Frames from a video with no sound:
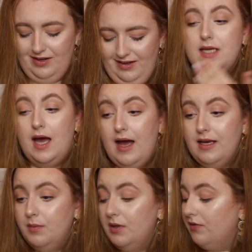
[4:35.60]
a
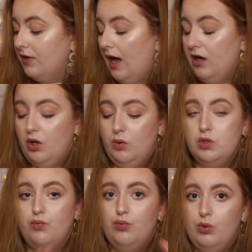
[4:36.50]
tiny bit of that
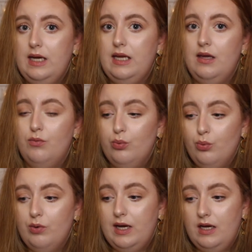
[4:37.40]
goes a really,
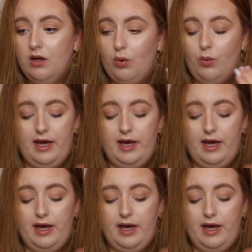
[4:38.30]
really long